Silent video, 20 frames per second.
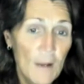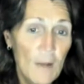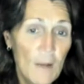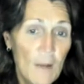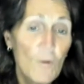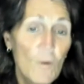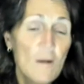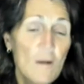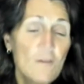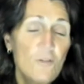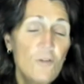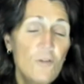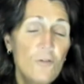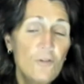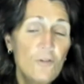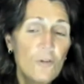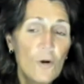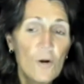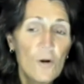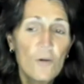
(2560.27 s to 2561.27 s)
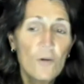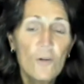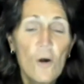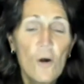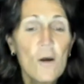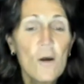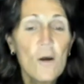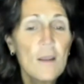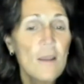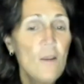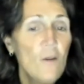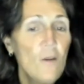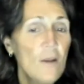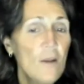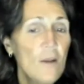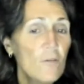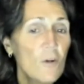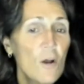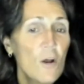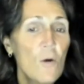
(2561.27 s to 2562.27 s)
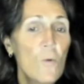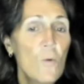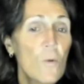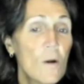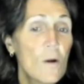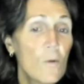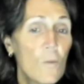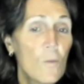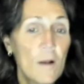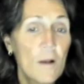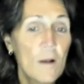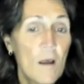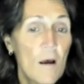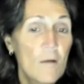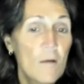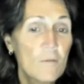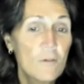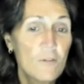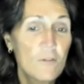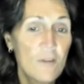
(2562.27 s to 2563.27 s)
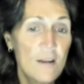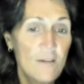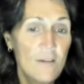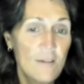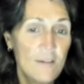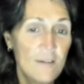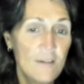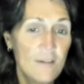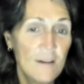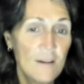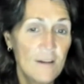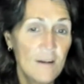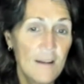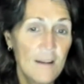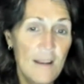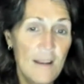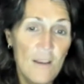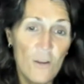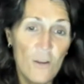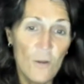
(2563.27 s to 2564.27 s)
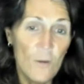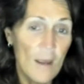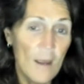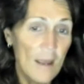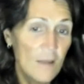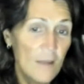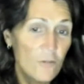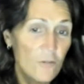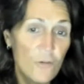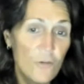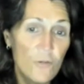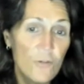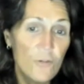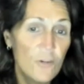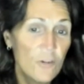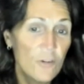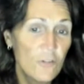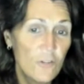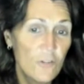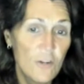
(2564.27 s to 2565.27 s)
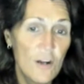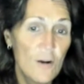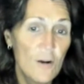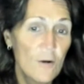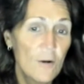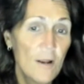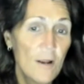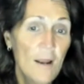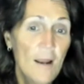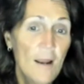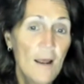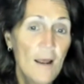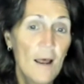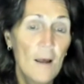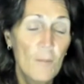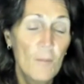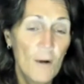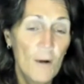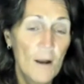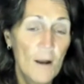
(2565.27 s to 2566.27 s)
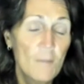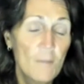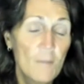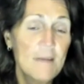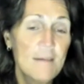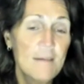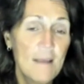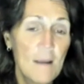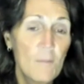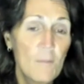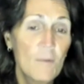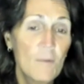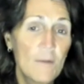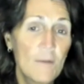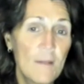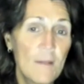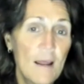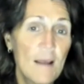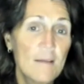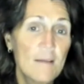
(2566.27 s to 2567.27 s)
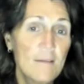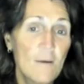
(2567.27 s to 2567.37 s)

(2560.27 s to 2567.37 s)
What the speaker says: And once you start talking, you never know where one conversation is going to lead you, as you just shared a prime example of that.